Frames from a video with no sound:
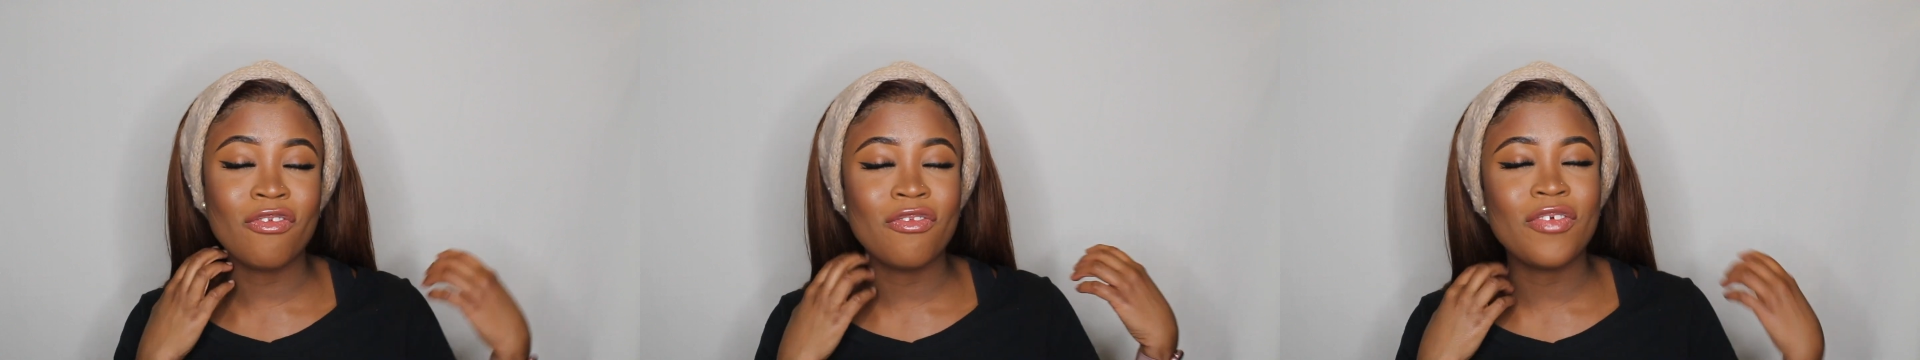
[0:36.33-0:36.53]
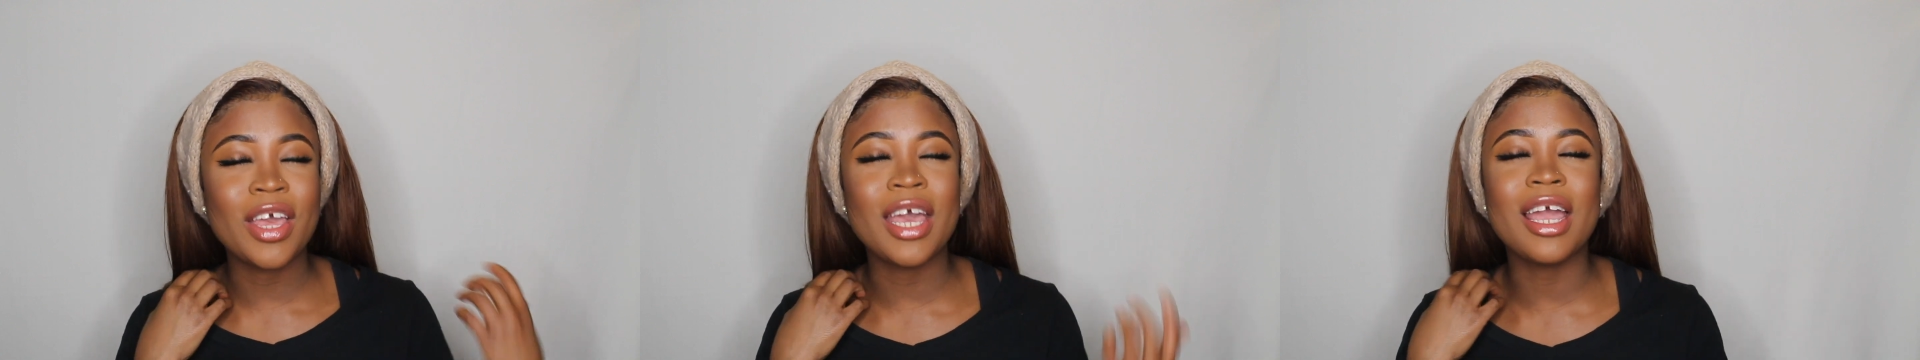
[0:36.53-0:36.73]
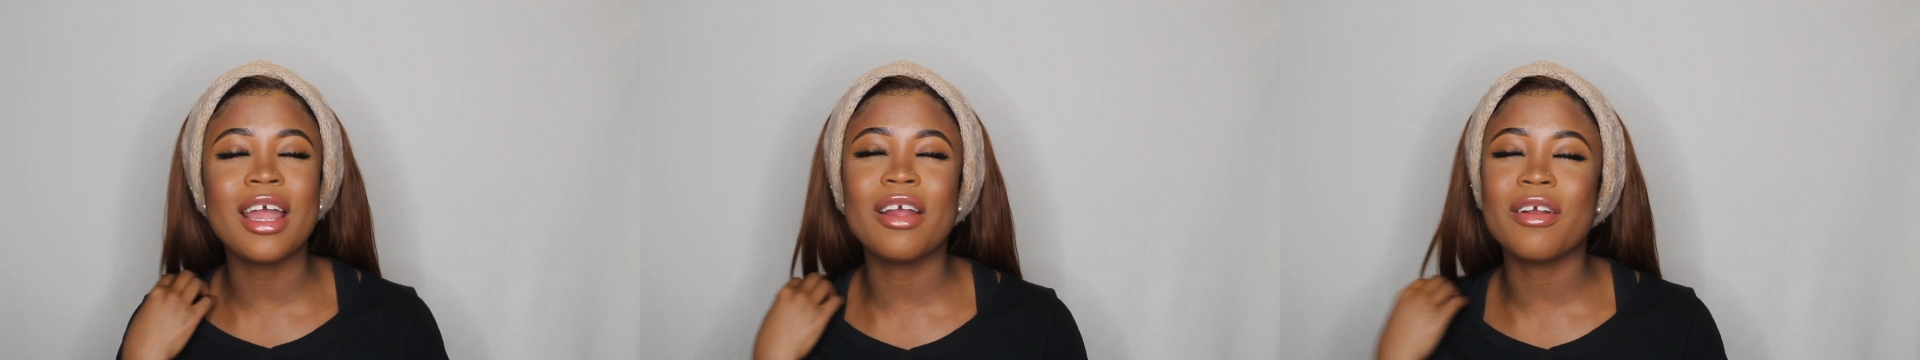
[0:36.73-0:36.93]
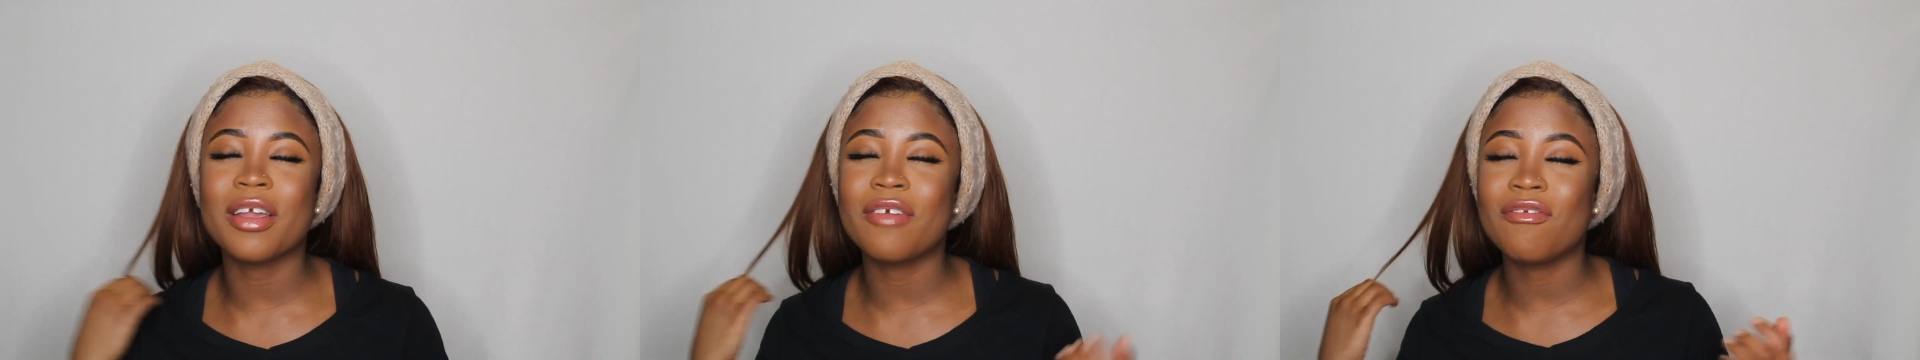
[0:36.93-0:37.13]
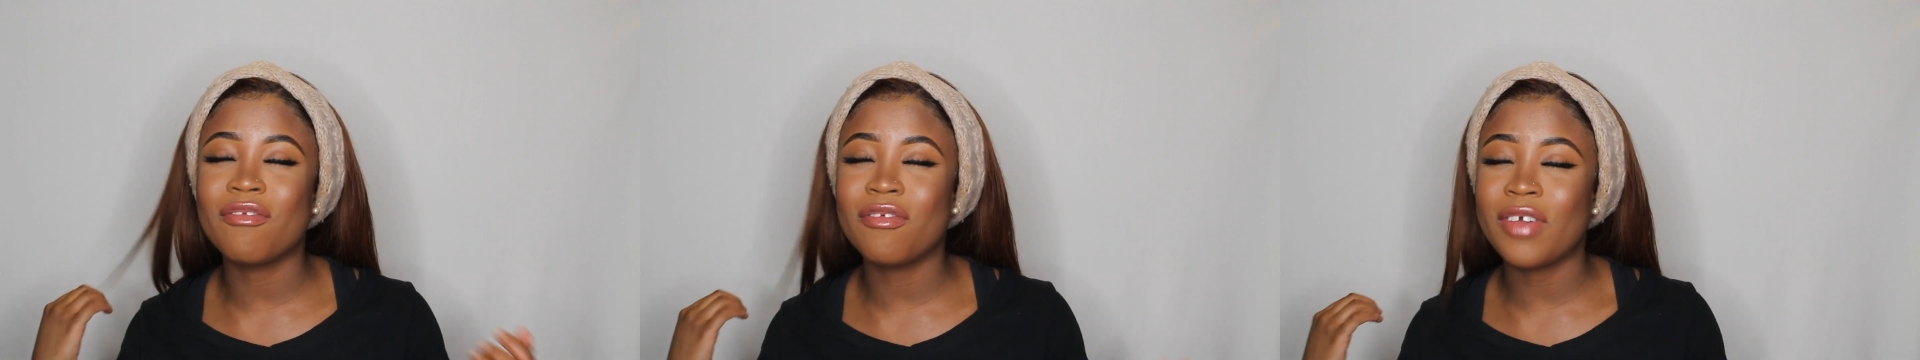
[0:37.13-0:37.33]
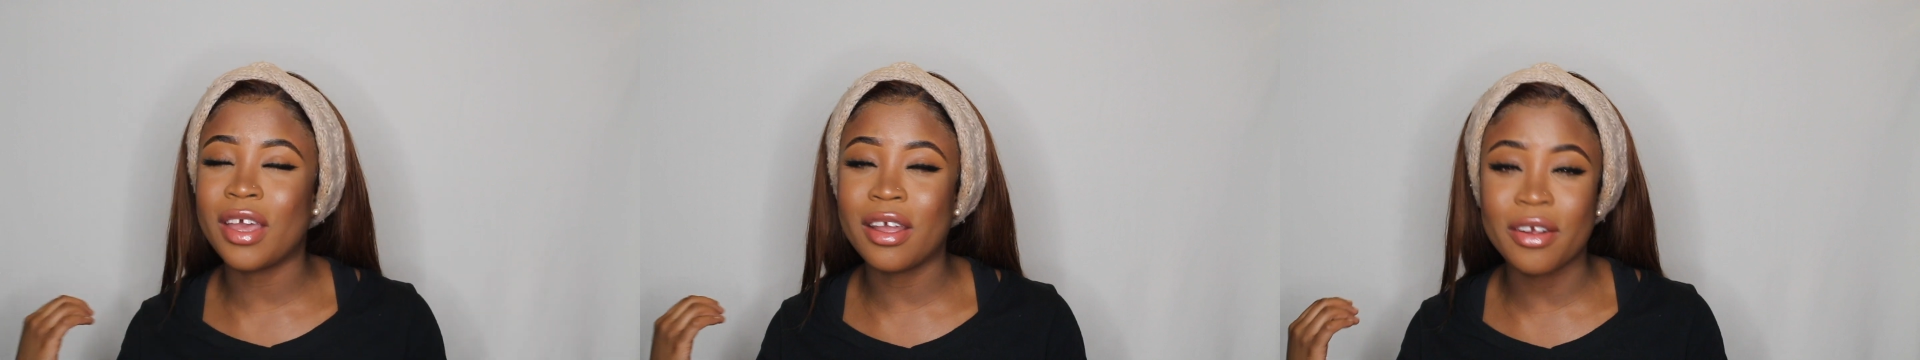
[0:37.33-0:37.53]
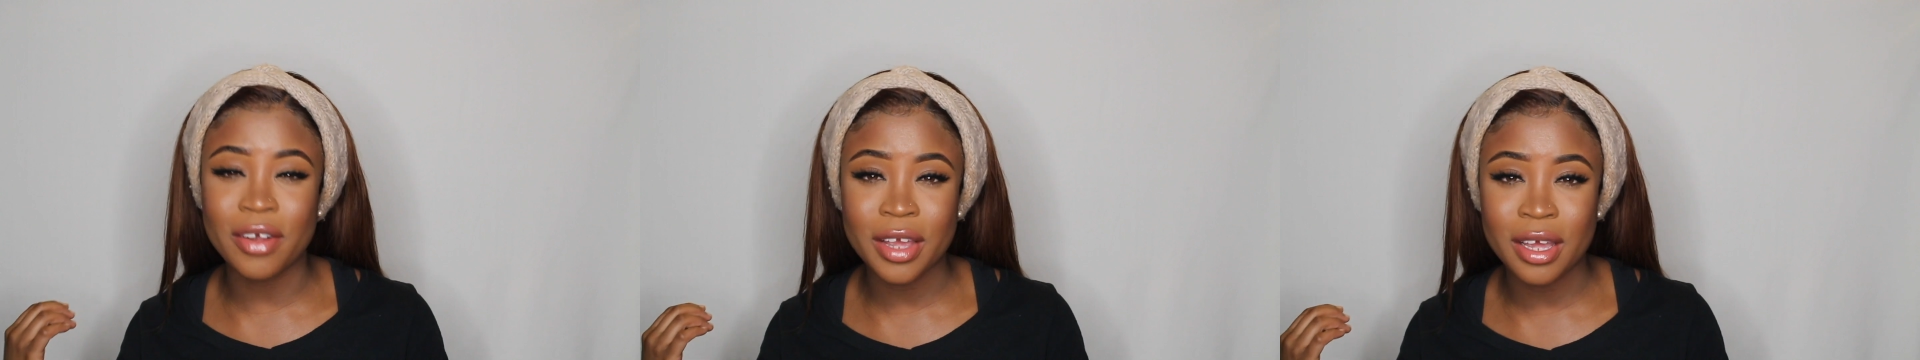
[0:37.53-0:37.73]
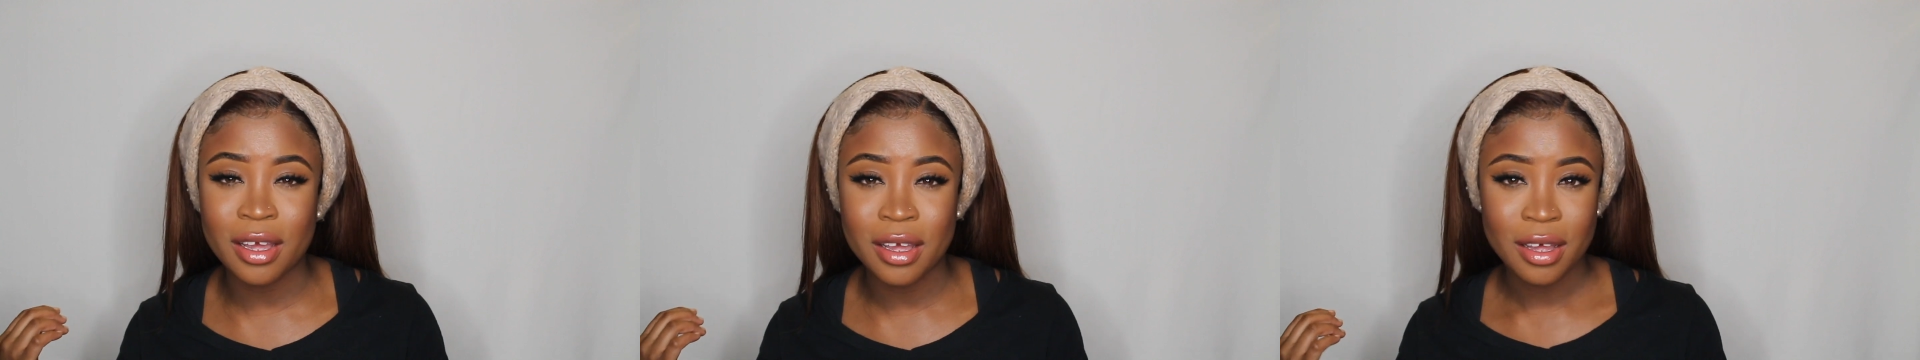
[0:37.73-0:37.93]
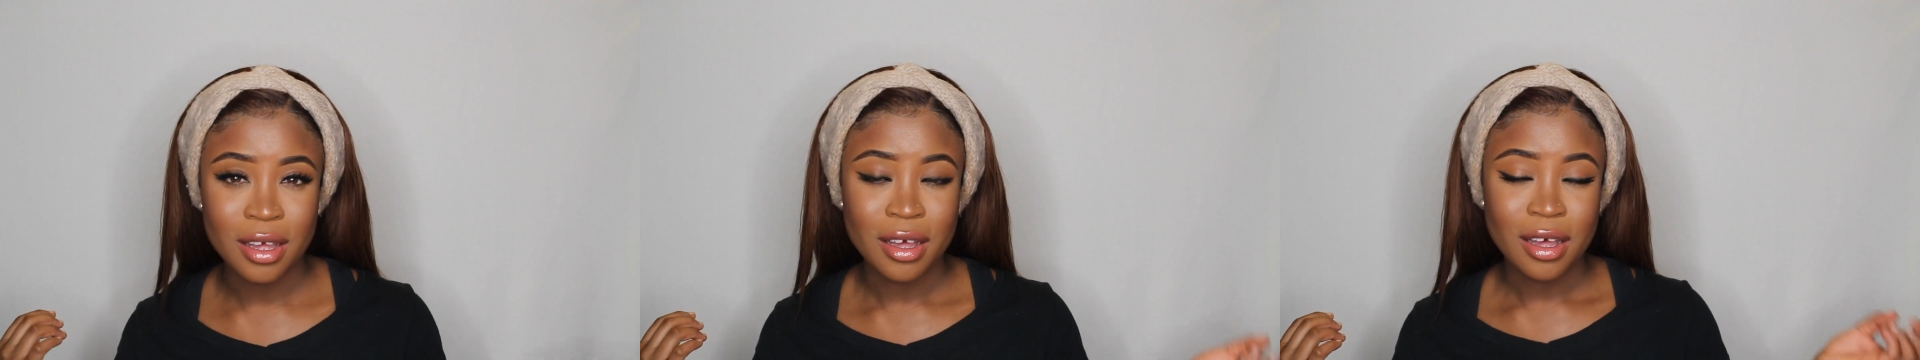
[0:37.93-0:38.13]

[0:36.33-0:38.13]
very, very